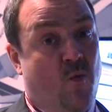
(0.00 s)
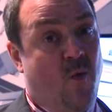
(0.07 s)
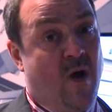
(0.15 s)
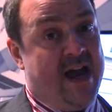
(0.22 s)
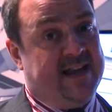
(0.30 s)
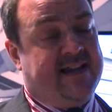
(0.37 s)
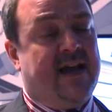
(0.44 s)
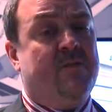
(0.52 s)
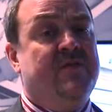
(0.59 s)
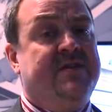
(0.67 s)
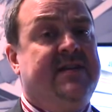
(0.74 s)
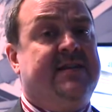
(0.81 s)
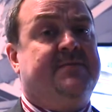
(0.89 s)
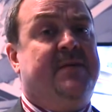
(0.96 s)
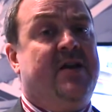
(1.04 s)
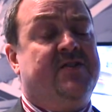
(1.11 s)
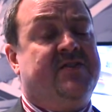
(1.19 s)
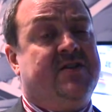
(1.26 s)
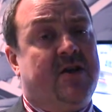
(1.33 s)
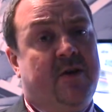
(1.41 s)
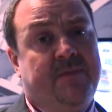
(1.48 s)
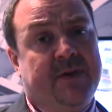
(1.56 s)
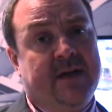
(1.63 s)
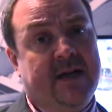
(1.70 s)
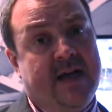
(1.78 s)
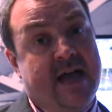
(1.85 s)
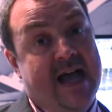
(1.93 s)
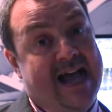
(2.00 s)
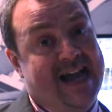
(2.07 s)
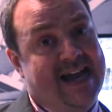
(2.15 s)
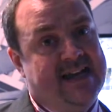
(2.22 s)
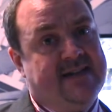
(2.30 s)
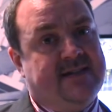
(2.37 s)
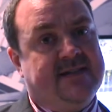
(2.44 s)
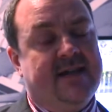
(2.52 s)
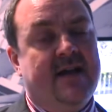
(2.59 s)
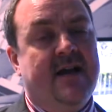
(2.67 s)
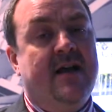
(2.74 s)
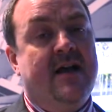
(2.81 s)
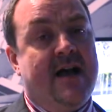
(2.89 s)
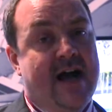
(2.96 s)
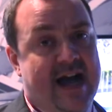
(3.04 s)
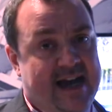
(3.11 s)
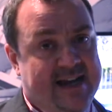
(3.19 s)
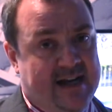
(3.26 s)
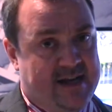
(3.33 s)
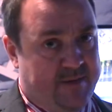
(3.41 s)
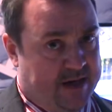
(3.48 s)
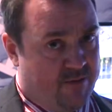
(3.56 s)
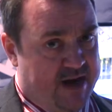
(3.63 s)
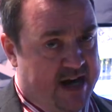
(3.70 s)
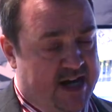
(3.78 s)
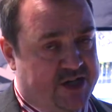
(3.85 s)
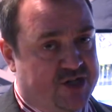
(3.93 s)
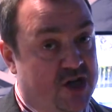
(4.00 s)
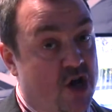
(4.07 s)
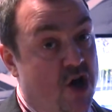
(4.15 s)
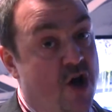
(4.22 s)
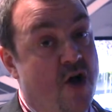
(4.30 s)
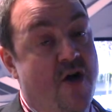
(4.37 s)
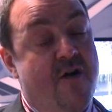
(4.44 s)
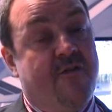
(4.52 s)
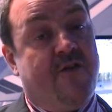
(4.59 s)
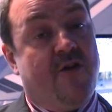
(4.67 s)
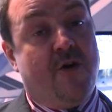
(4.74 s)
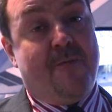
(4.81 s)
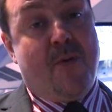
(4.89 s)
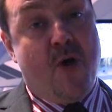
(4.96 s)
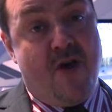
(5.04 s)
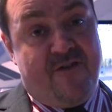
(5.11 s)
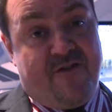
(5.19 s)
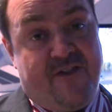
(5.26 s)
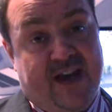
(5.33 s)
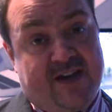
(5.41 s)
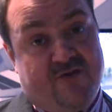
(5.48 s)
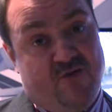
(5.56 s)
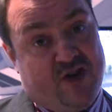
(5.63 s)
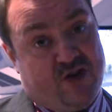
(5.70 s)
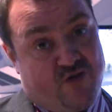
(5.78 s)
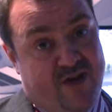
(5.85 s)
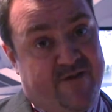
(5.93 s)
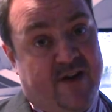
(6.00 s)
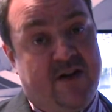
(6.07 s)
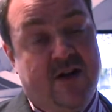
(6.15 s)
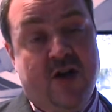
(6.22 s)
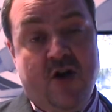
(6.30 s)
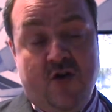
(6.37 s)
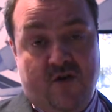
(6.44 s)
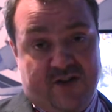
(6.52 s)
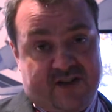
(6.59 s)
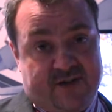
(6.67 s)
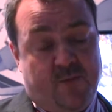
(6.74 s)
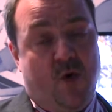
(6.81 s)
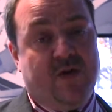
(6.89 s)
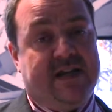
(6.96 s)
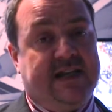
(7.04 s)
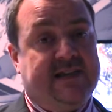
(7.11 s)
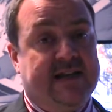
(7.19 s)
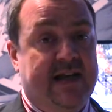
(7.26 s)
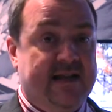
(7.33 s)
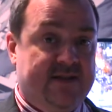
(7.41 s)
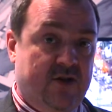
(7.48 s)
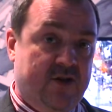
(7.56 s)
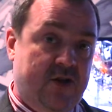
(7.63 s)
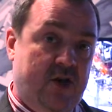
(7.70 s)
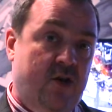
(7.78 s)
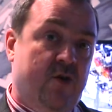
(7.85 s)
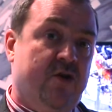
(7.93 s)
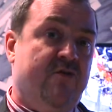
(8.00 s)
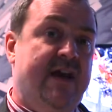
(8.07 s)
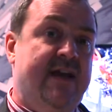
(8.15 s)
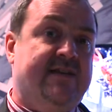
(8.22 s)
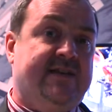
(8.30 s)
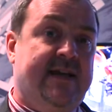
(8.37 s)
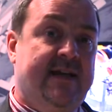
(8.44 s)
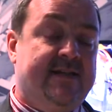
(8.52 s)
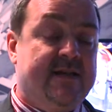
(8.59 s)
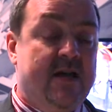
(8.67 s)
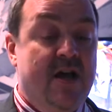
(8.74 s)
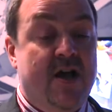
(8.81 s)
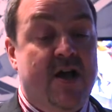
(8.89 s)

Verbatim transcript: a wide gamut display on top, and high dynamic range for a perfect retrieval of small details on lower grayscales.